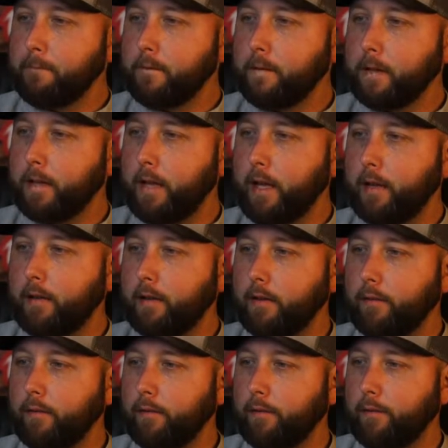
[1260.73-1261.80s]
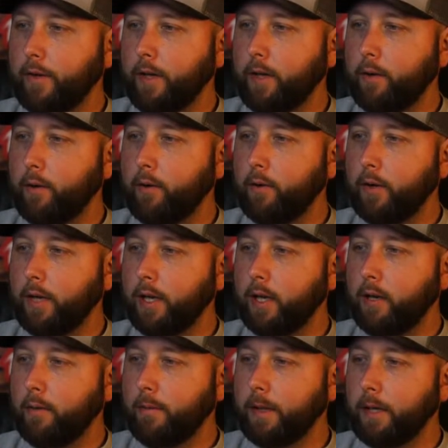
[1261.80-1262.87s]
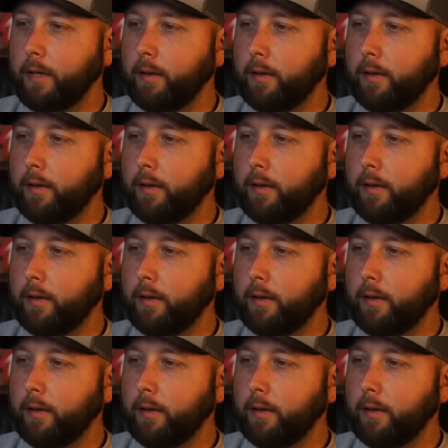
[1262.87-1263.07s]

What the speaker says: that video again. Let me,